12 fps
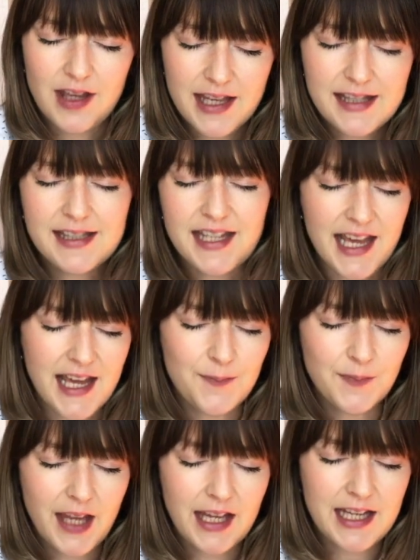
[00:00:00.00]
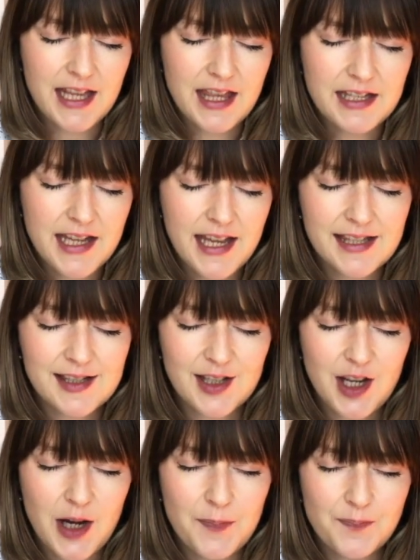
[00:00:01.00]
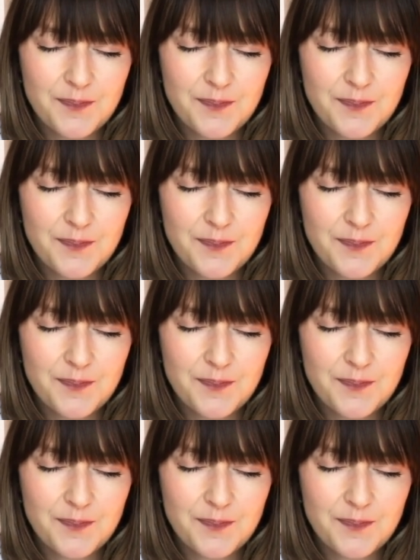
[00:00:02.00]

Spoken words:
this day and in the days to come.